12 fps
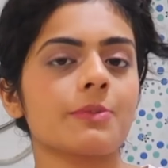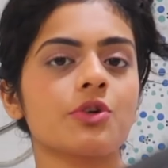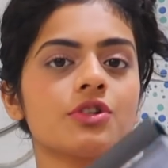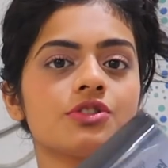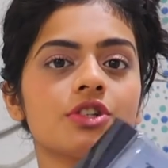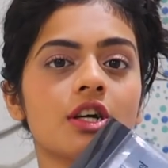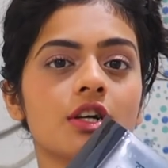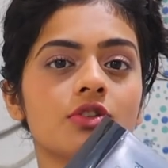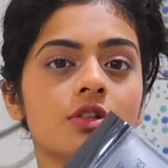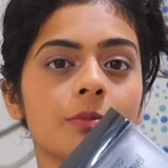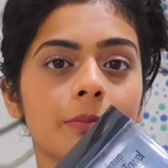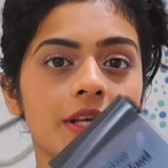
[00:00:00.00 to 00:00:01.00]
I'm gonna try
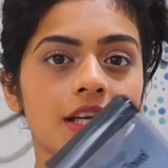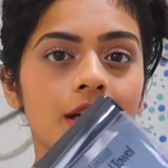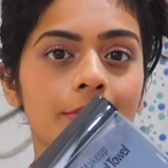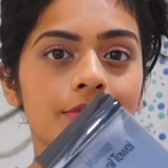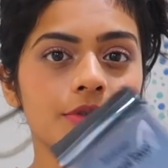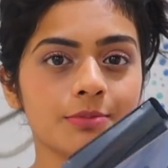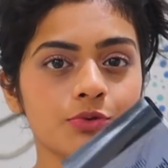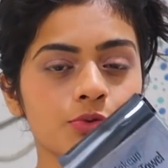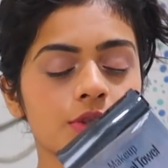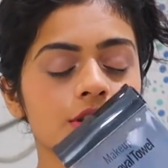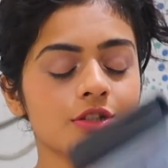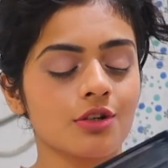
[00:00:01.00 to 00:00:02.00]
out the makeup
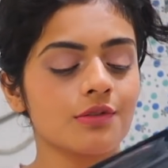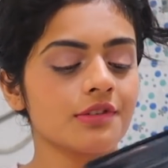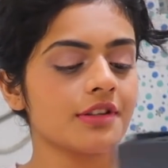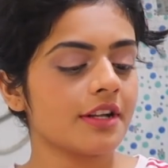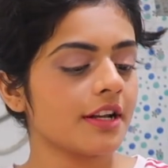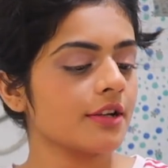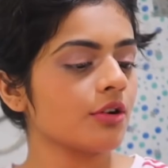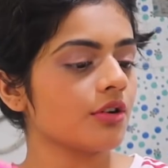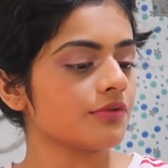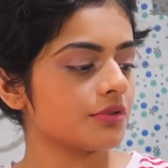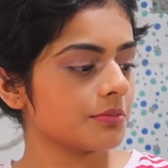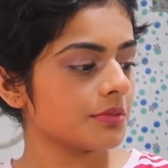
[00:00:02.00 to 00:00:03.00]
remover towel that I
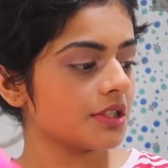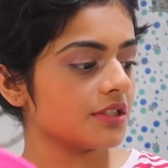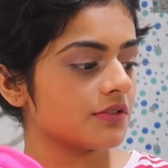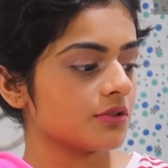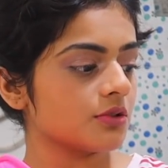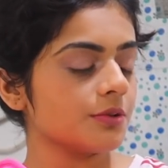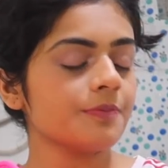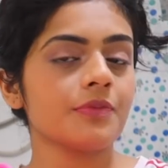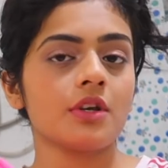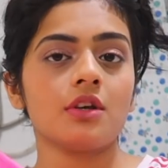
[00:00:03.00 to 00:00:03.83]
got from Miniso.